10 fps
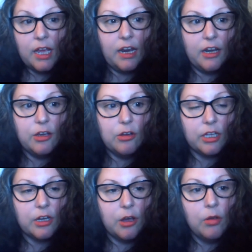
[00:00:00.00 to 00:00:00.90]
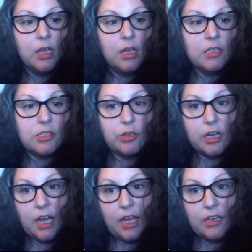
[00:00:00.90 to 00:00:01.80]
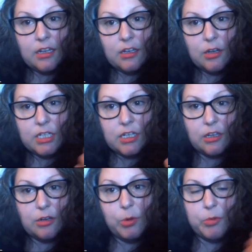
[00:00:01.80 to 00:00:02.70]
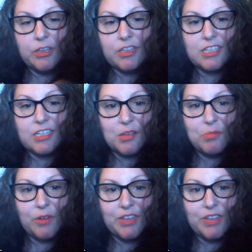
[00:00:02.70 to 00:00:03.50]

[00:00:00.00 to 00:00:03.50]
And I know, you know, Sonya and I didn't know each other when we were in the system,